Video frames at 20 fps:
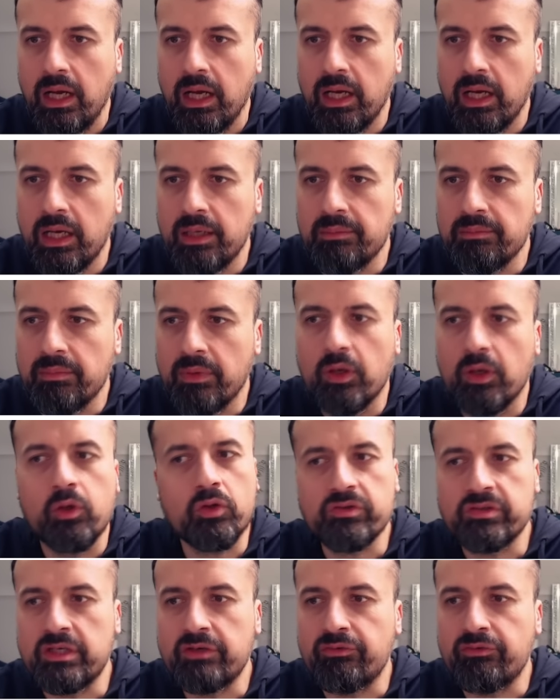
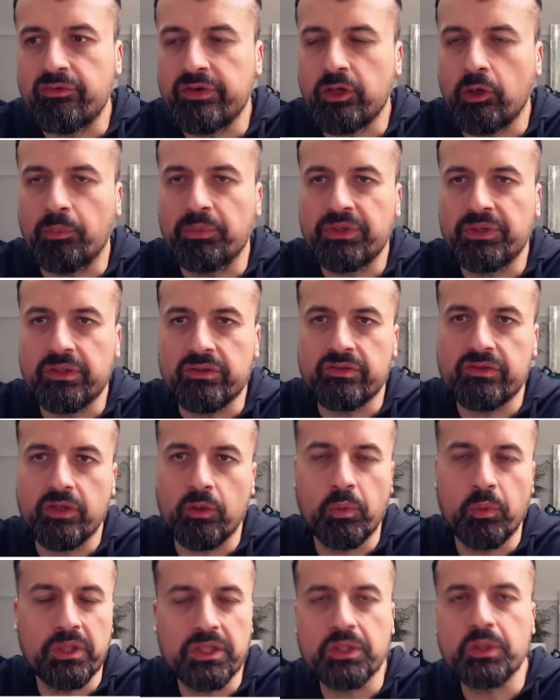lots of different free options. So
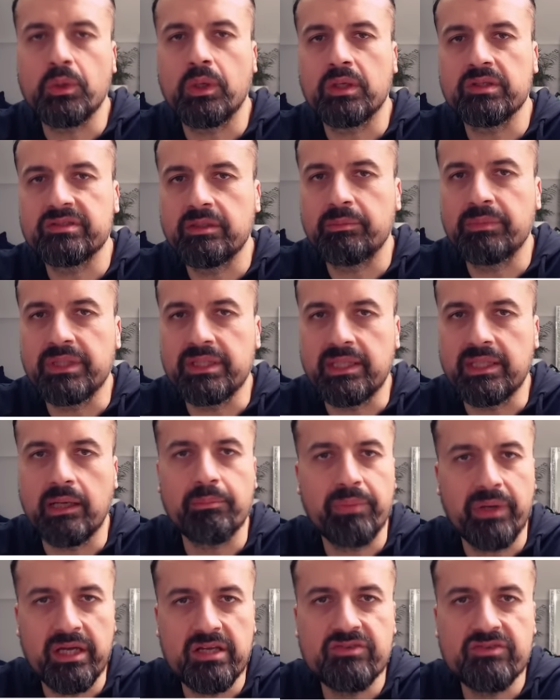whether you are somebody that
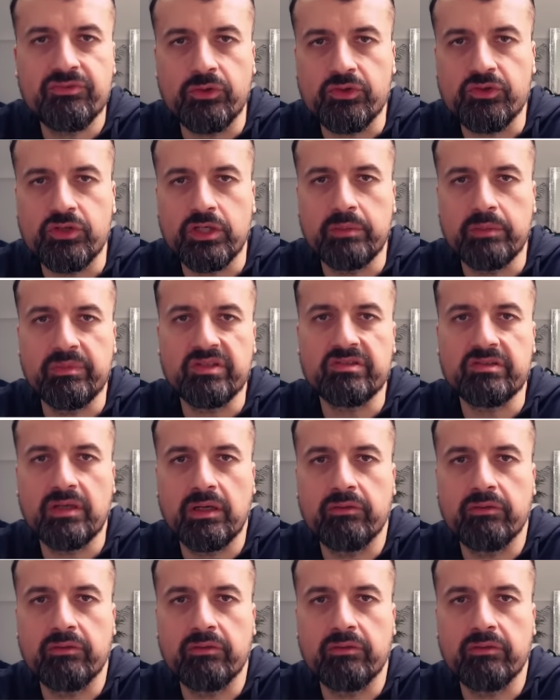pays for a streaming